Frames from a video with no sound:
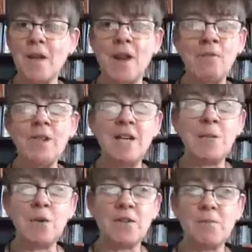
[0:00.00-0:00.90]
I really
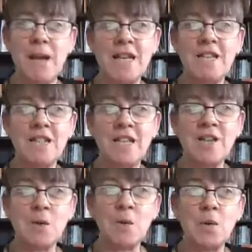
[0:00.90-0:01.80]
wasn't
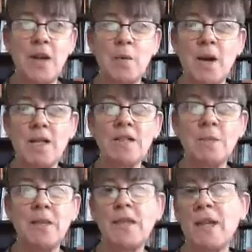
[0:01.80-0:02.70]
managing all that well, to
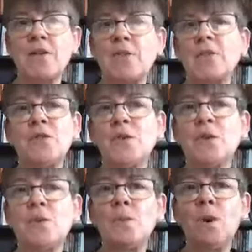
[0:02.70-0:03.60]
be thankful
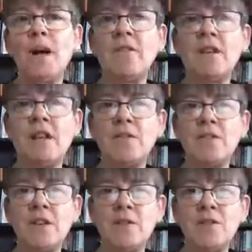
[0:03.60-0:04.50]
for whatever life
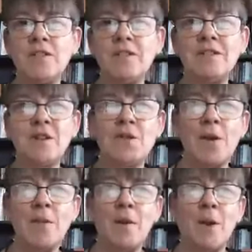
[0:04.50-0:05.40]
chose to
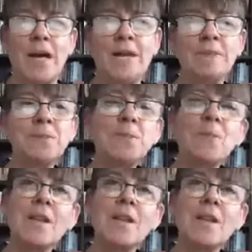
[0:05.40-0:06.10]
throw my way.